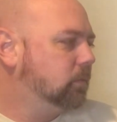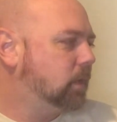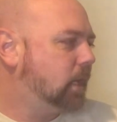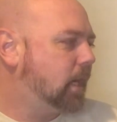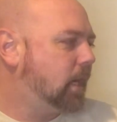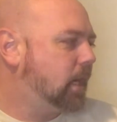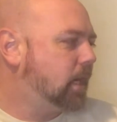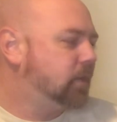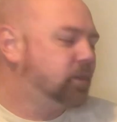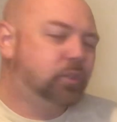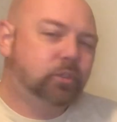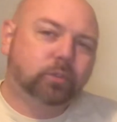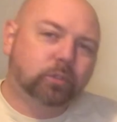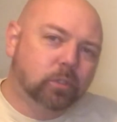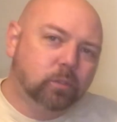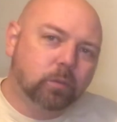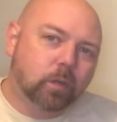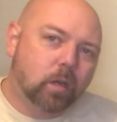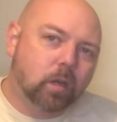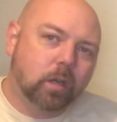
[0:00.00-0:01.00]
uh,
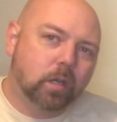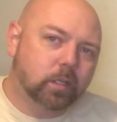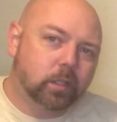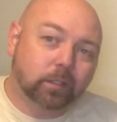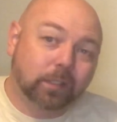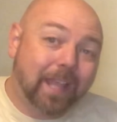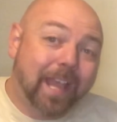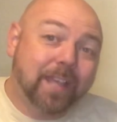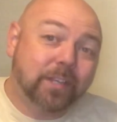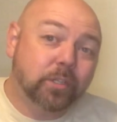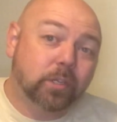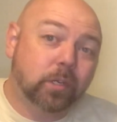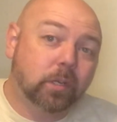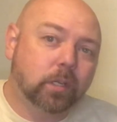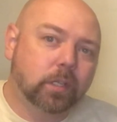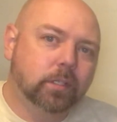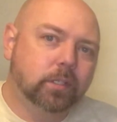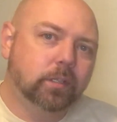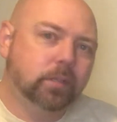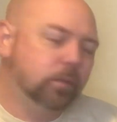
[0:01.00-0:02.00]
screw on or latch
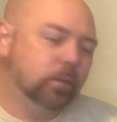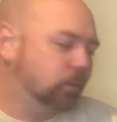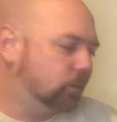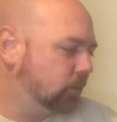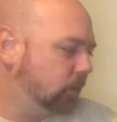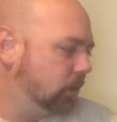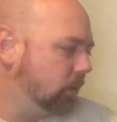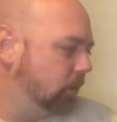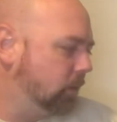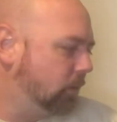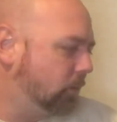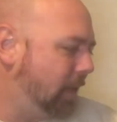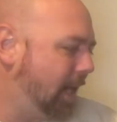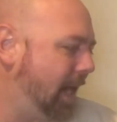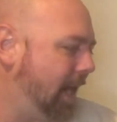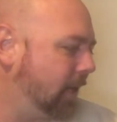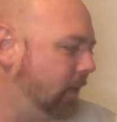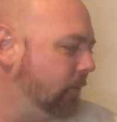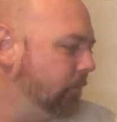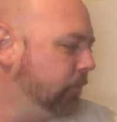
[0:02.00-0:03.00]
on to the to the rack.